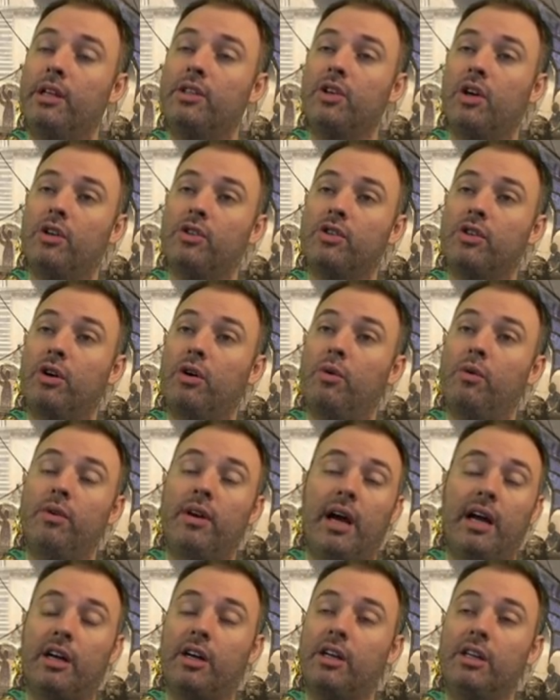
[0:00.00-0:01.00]
It's
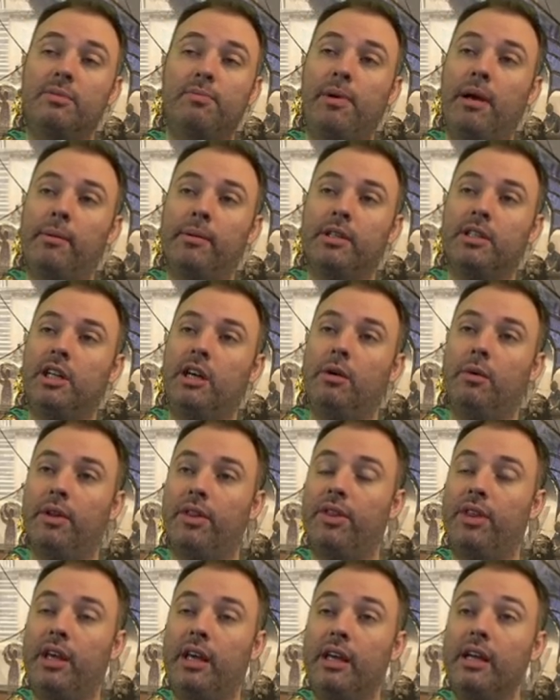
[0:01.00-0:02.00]
also not going to be able to
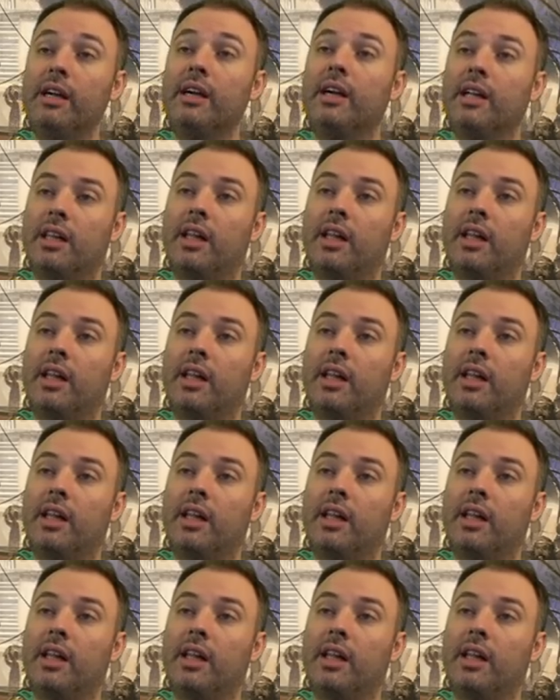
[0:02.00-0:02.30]
deal with the